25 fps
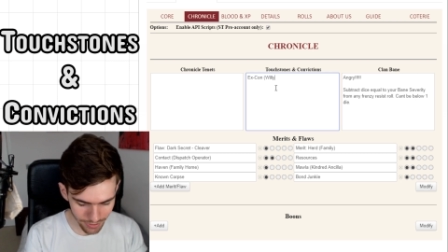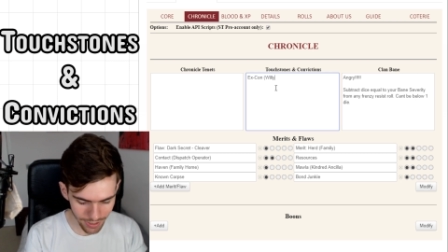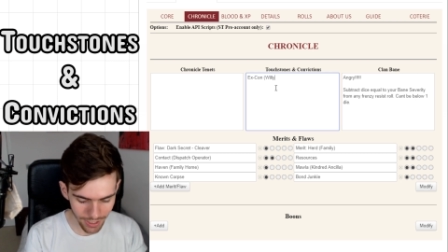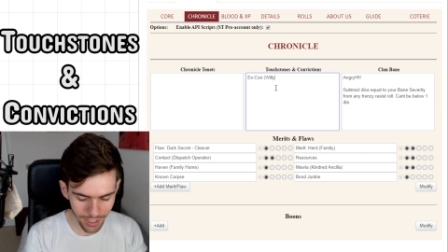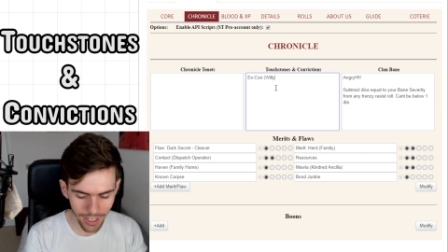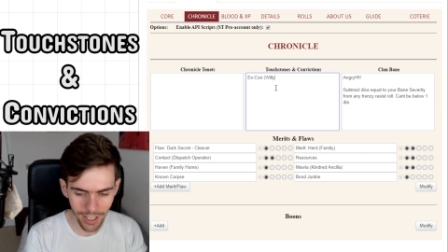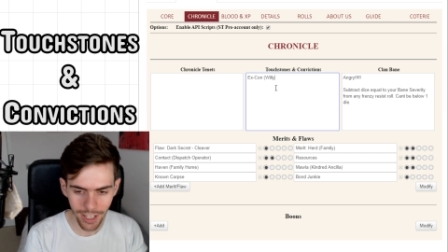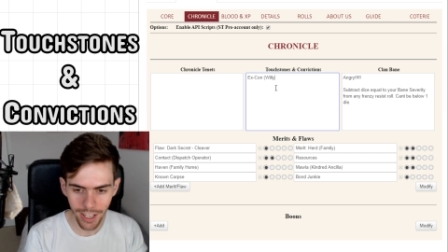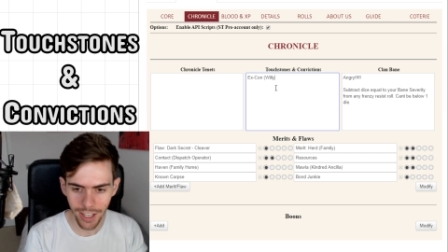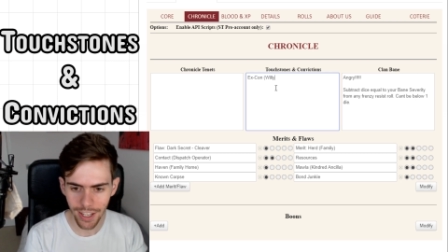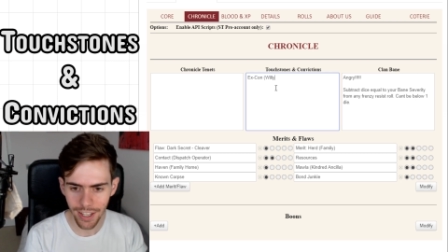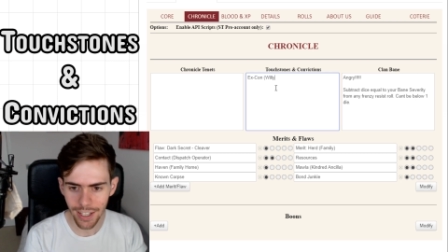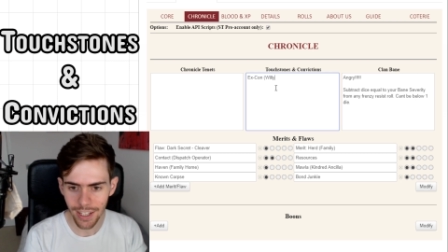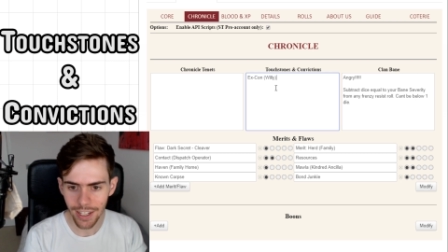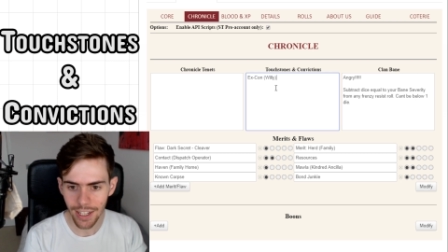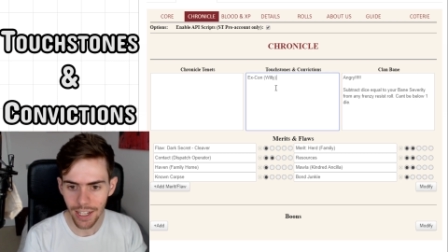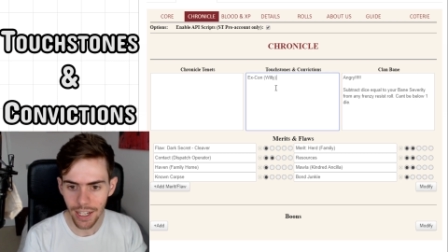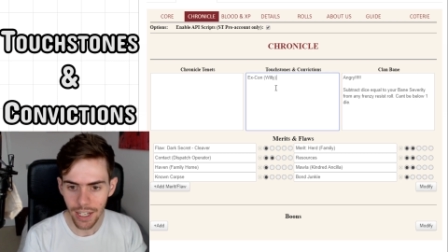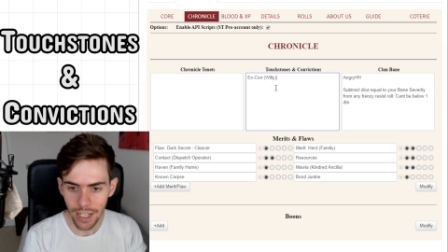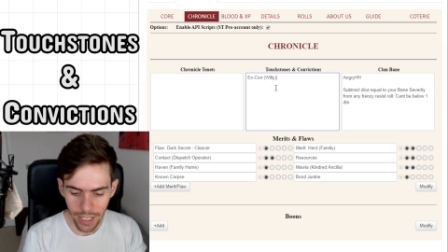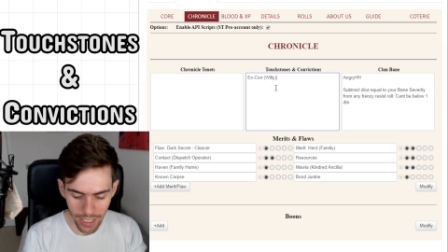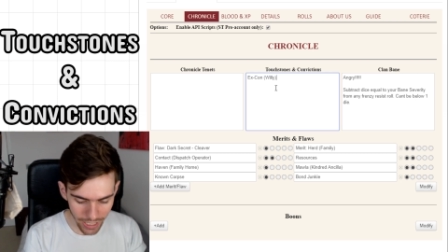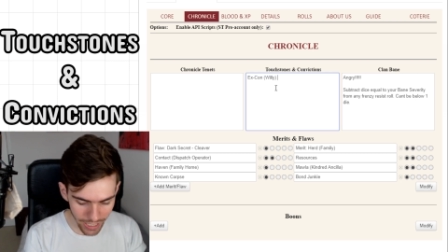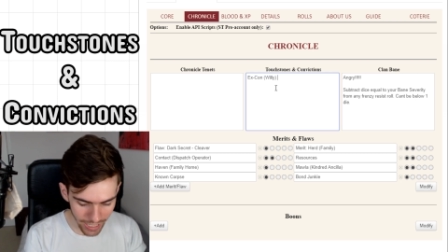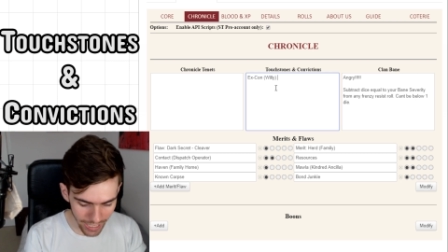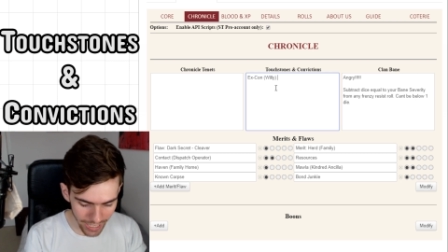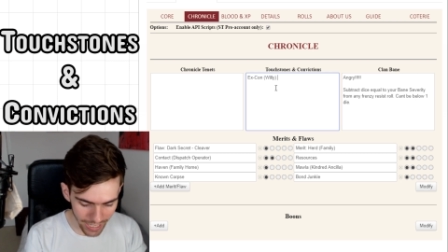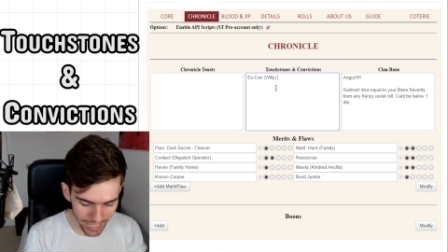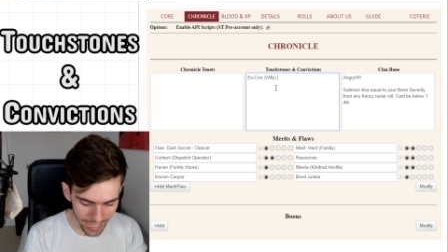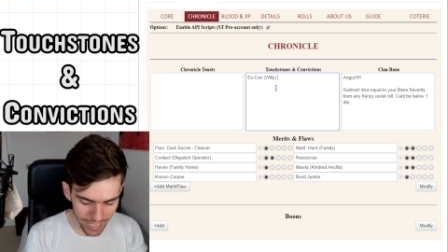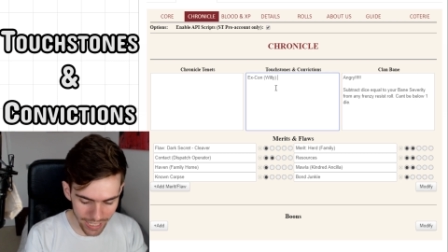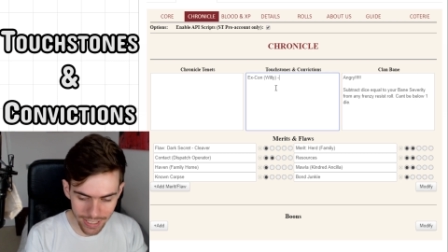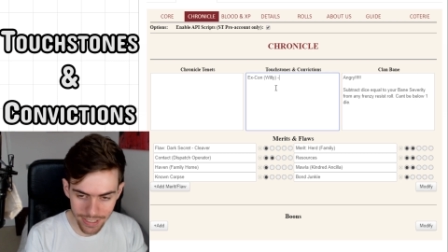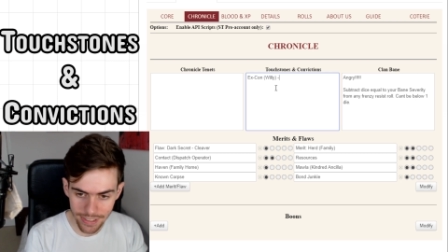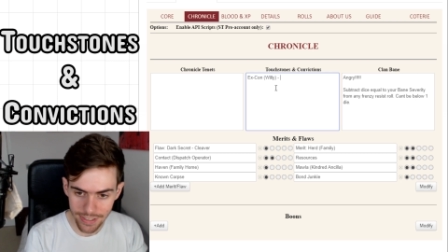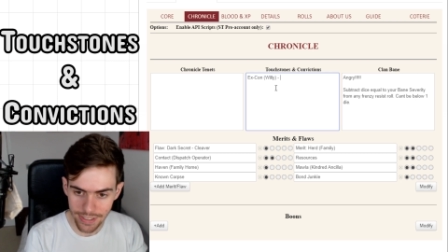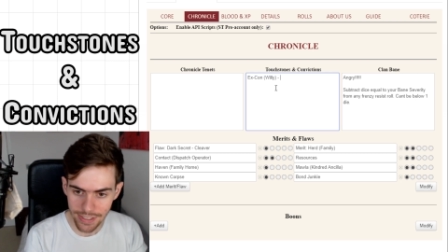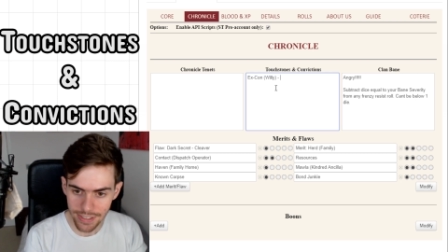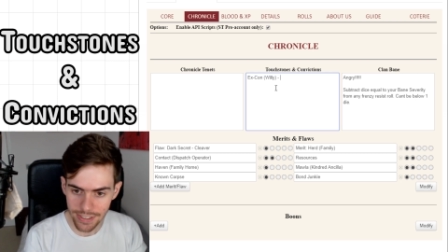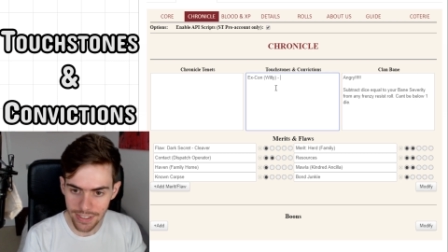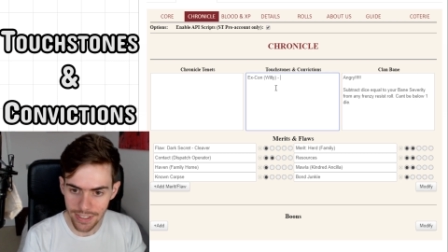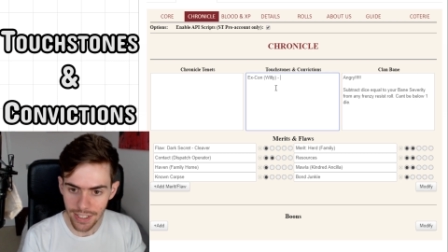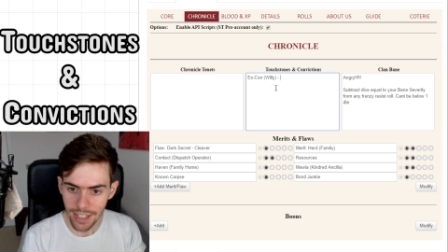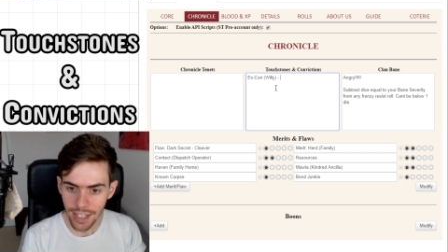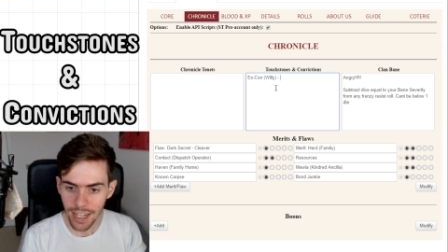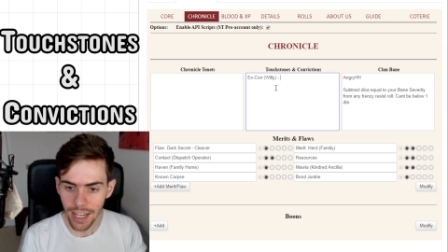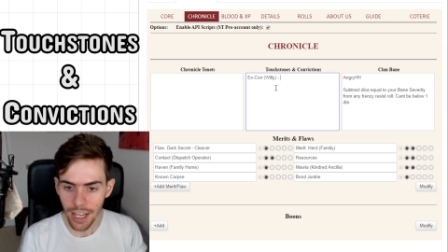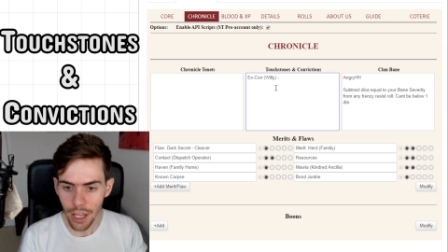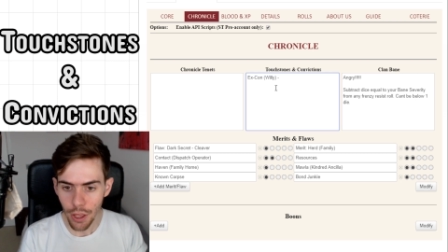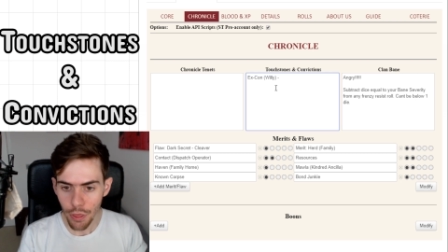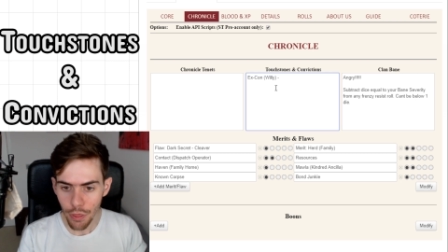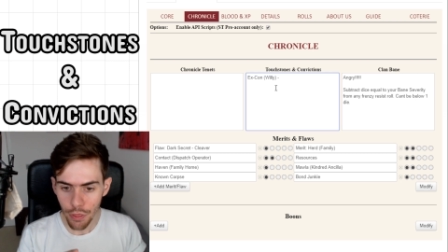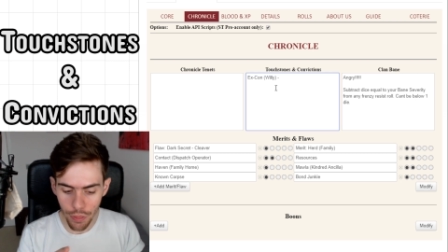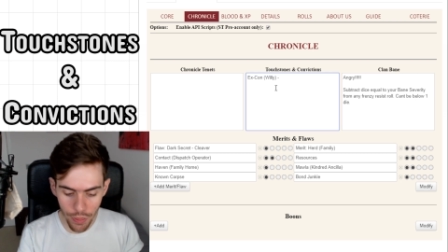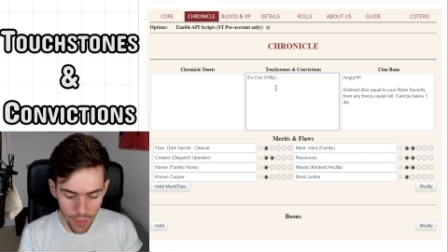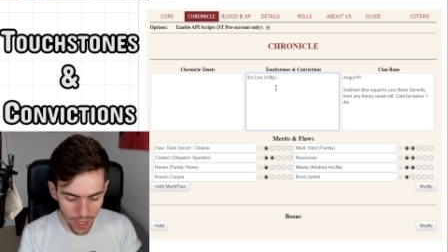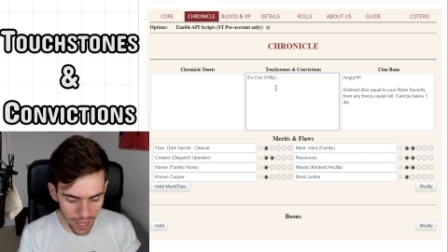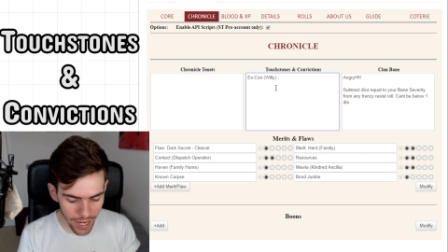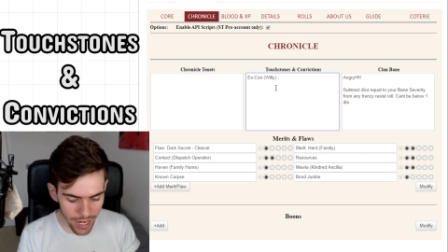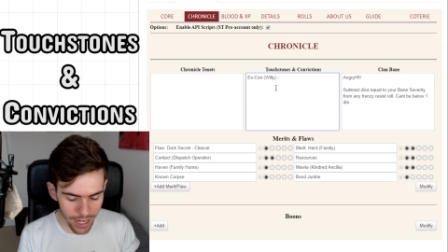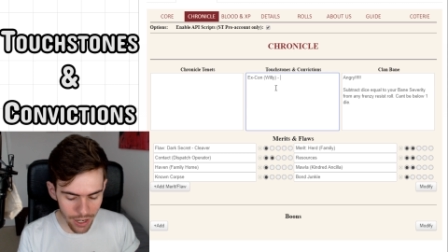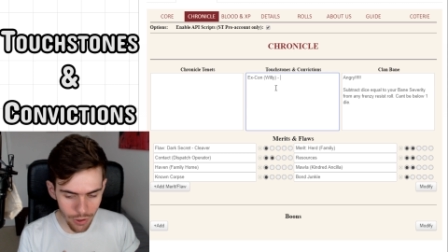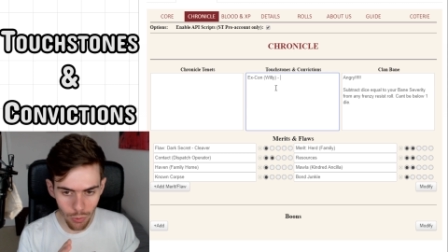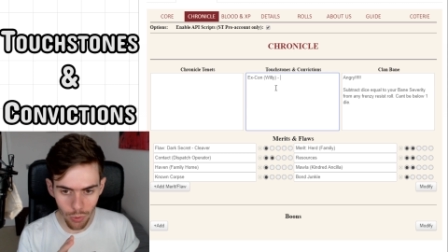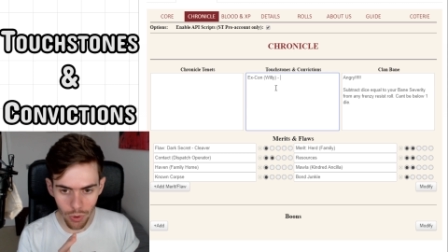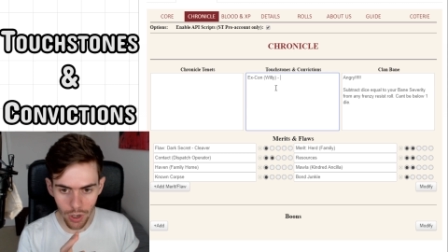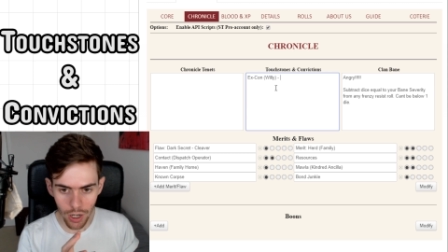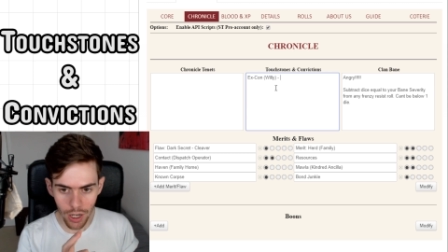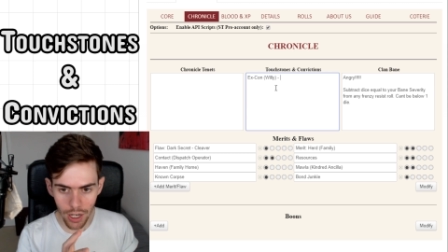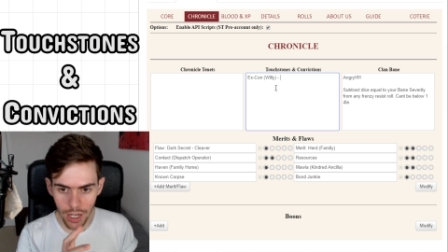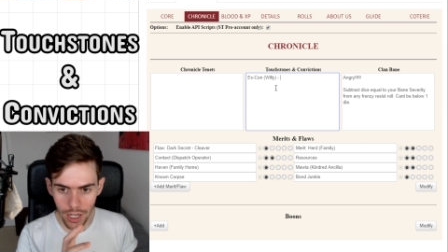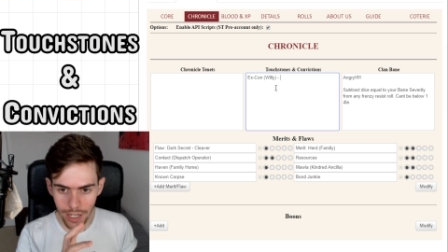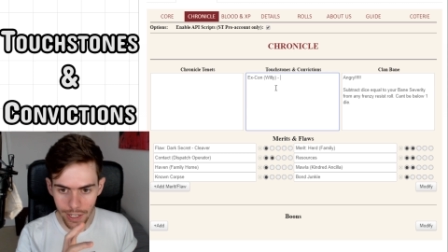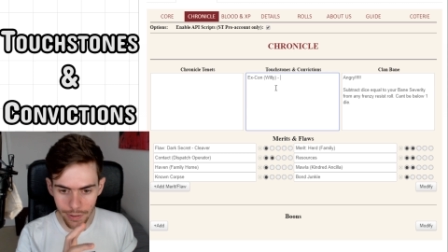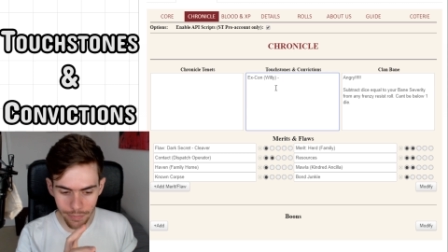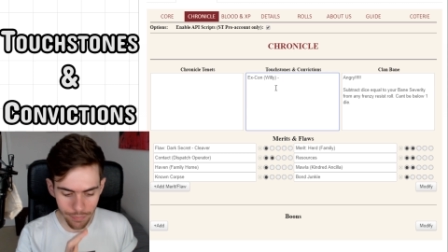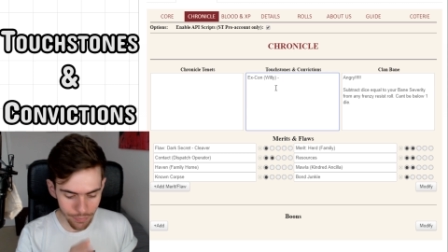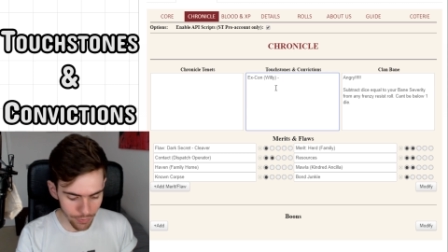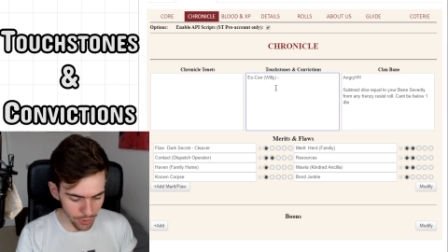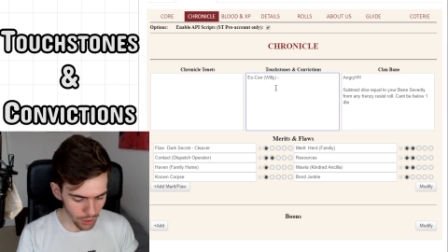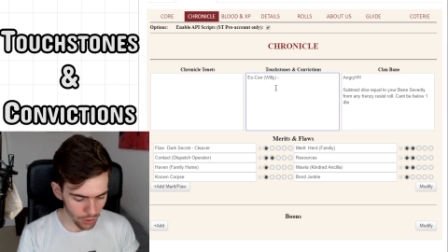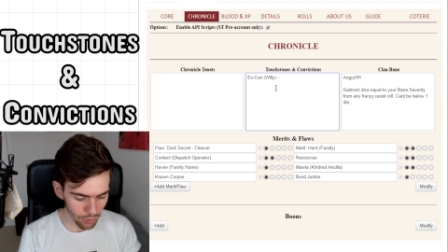Uh, and they were